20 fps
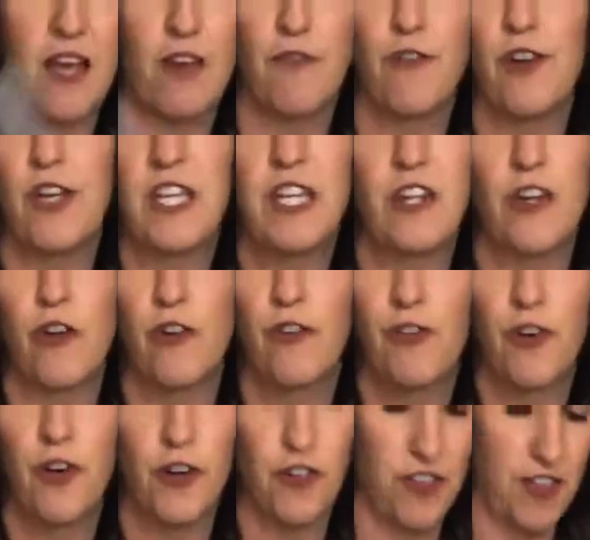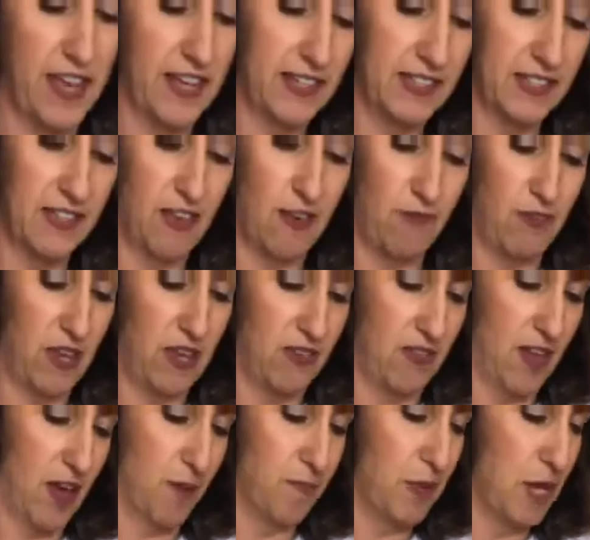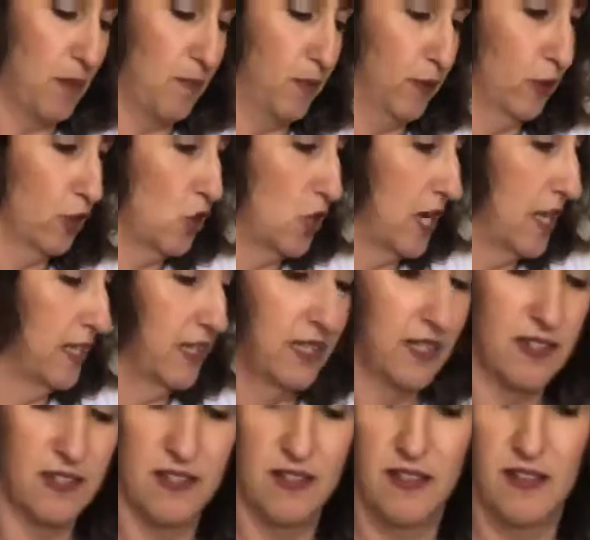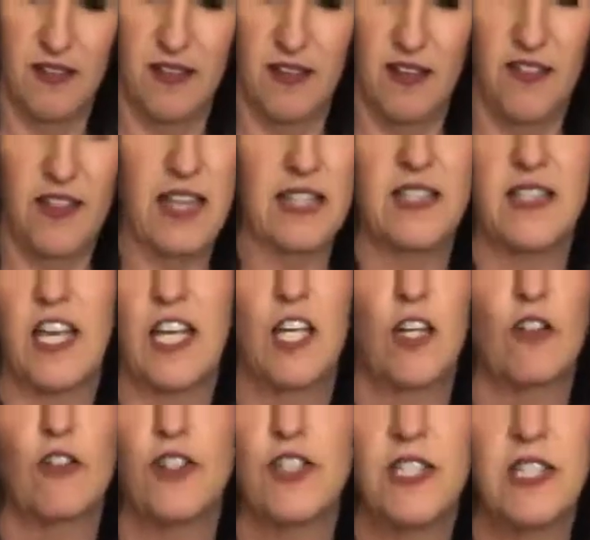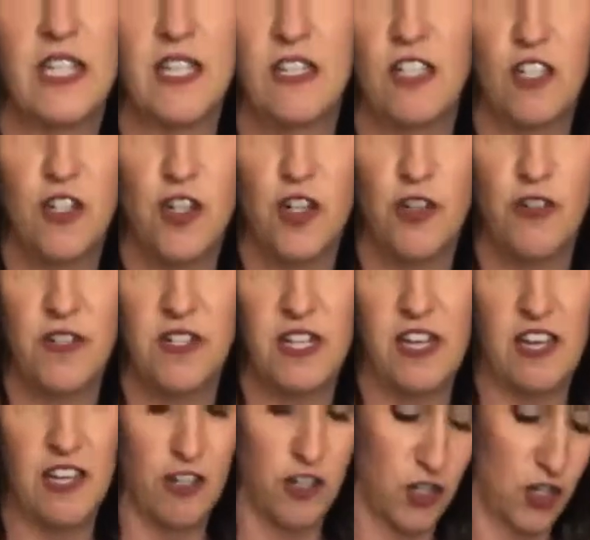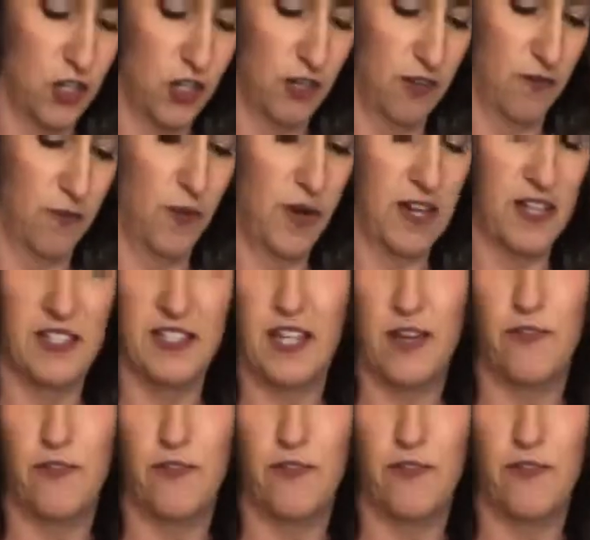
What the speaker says: every year for Thanksgiving that people just, that's like your signature dish? What's